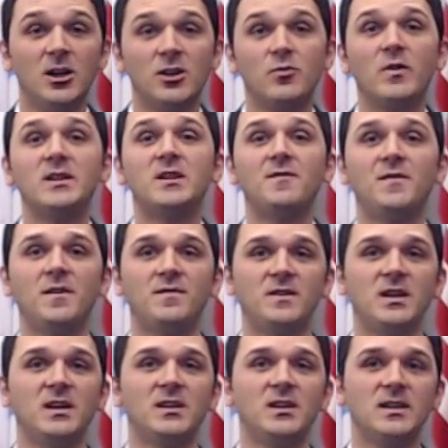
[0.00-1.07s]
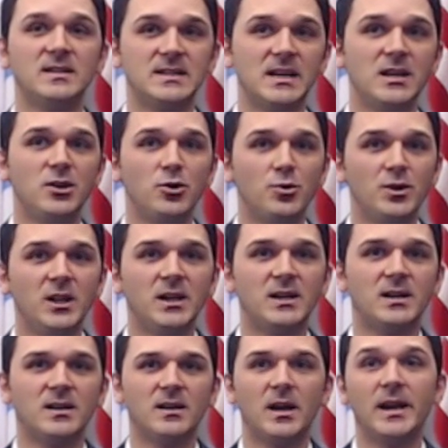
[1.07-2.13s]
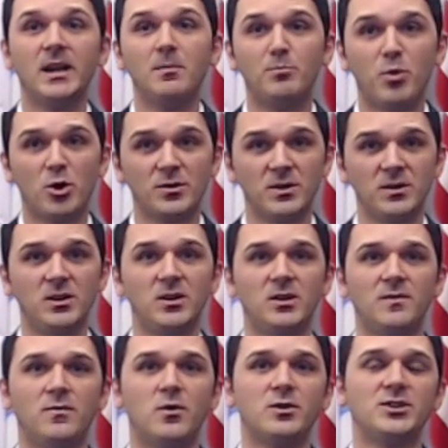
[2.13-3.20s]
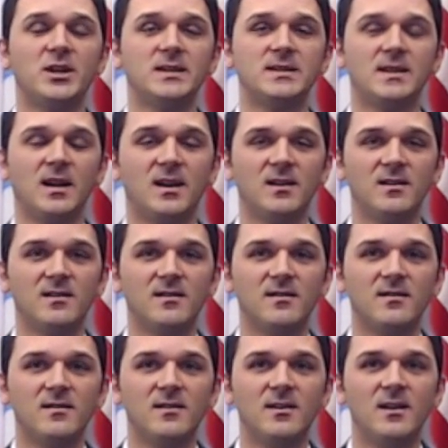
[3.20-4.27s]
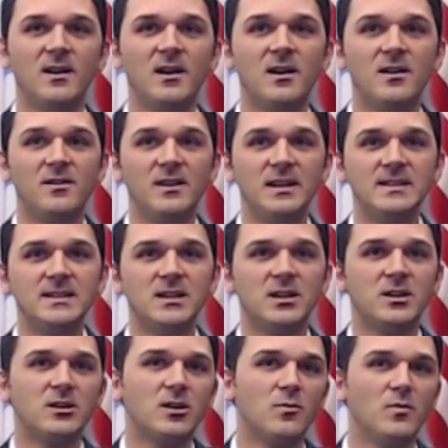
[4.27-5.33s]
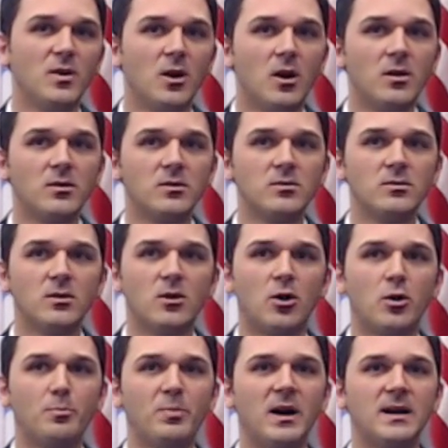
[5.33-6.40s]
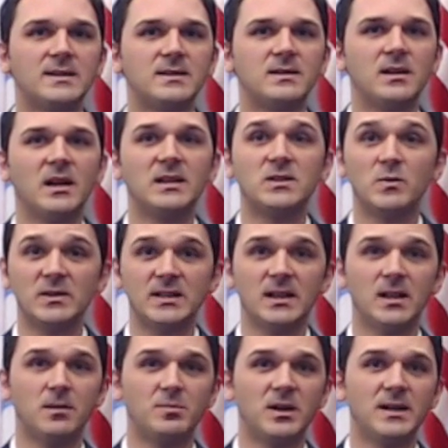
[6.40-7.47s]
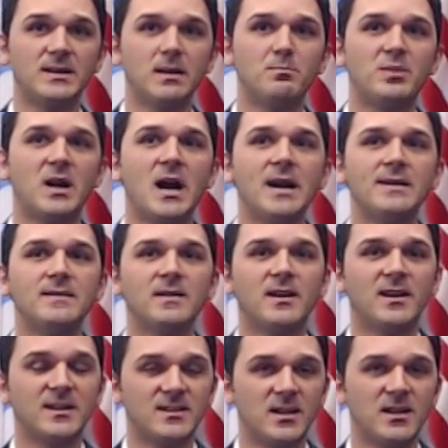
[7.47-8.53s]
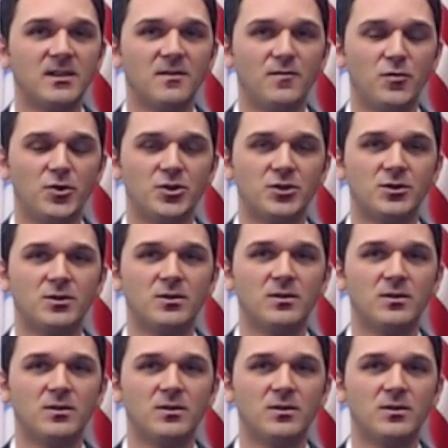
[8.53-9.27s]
2015 is a unique and important year for JCI. This year, we honor our past as we celebrate a bright and exciting future.